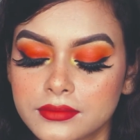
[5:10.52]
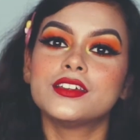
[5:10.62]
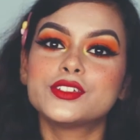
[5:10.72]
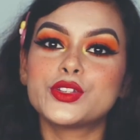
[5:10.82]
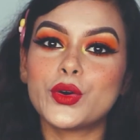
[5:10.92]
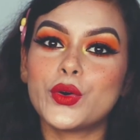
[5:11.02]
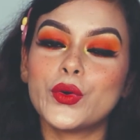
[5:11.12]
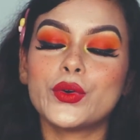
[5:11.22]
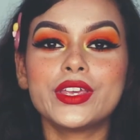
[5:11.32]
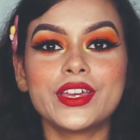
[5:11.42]

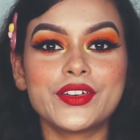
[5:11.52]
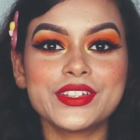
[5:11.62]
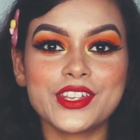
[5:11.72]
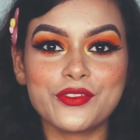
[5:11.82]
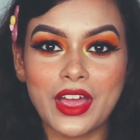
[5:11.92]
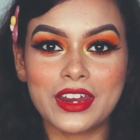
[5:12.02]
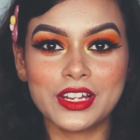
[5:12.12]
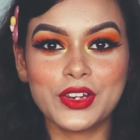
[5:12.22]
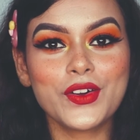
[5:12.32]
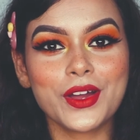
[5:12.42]
So here is the
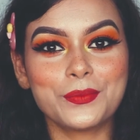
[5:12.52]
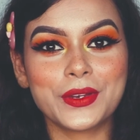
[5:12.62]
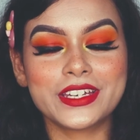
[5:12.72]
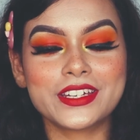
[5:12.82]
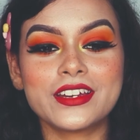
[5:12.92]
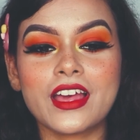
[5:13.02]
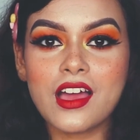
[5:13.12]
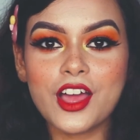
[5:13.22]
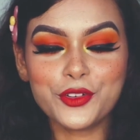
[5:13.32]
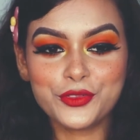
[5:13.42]
final look completed.
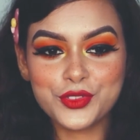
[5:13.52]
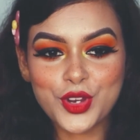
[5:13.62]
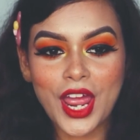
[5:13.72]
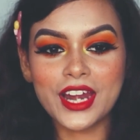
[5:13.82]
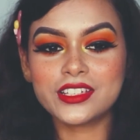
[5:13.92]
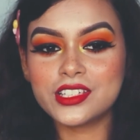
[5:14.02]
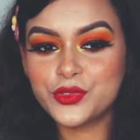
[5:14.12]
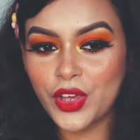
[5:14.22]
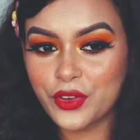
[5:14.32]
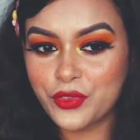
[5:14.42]
I have tried
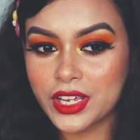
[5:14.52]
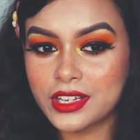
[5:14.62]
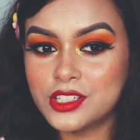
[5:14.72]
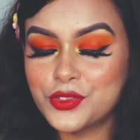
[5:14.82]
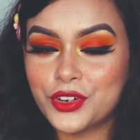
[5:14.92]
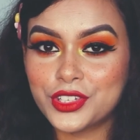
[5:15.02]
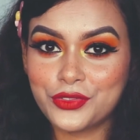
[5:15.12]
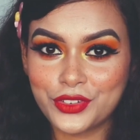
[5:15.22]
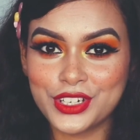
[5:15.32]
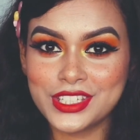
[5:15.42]
this fake freckles for
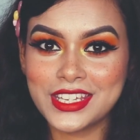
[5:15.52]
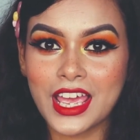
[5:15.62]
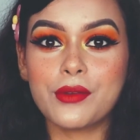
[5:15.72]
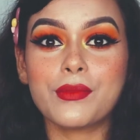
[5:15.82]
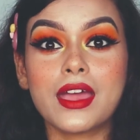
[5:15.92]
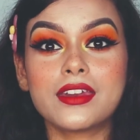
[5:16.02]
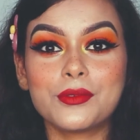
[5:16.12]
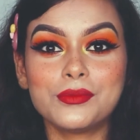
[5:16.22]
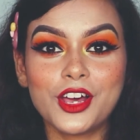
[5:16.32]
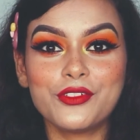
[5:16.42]
the first time and
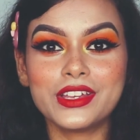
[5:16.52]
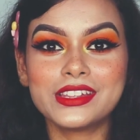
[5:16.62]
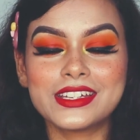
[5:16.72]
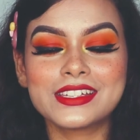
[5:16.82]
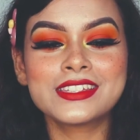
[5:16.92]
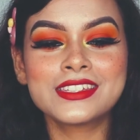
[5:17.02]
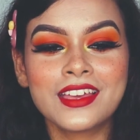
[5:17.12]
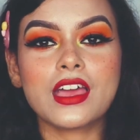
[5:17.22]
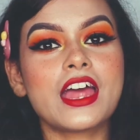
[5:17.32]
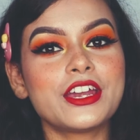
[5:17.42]
I'm loving this.
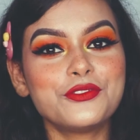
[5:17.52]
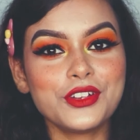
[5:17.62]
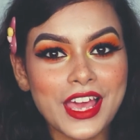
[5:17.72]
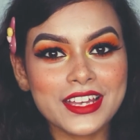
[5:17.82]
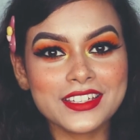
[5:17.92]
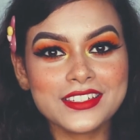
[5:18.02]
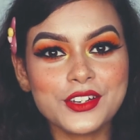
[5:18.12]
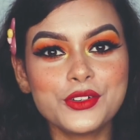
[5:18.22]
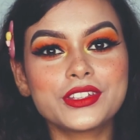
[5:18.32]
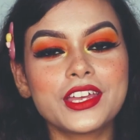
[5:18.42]
And if you like this
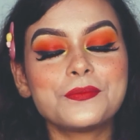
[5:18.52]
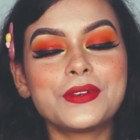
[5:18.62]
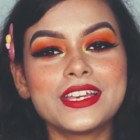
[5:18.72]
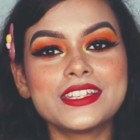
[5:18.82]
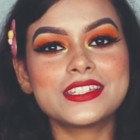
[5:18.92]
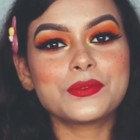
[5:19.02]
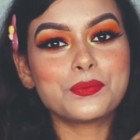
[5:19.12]
look, then please